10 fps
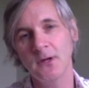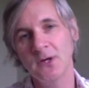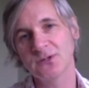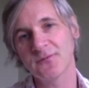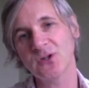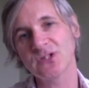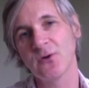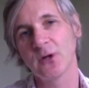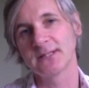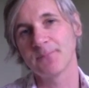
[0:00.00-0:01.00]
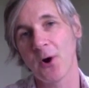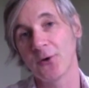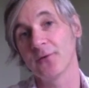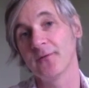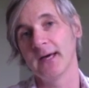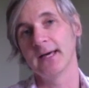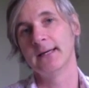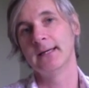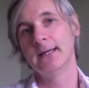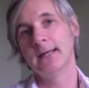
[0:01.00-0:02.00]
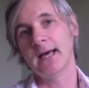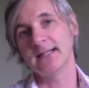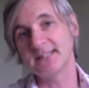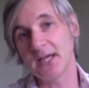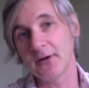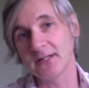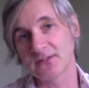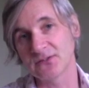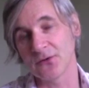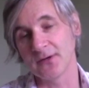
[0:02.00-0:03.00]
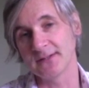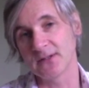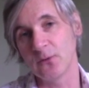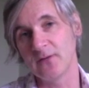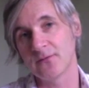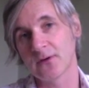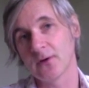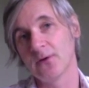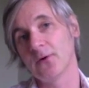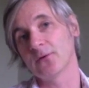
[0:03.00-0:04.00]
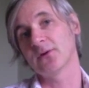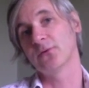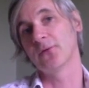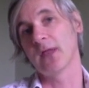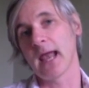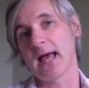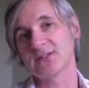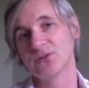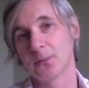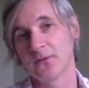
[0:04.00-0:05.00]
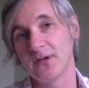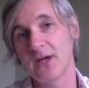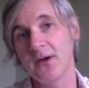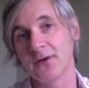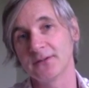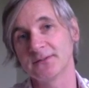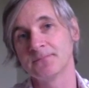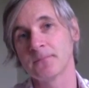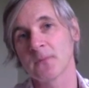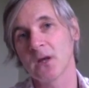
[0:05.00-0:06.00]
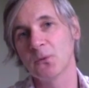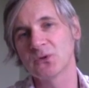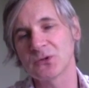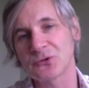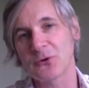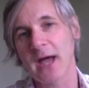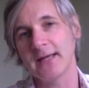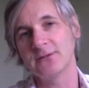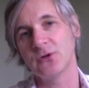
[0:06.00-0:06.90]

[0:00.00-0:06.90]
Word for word: So, first of all, it's part of a, a series of studies that we've conducted over the last number of years which are trying to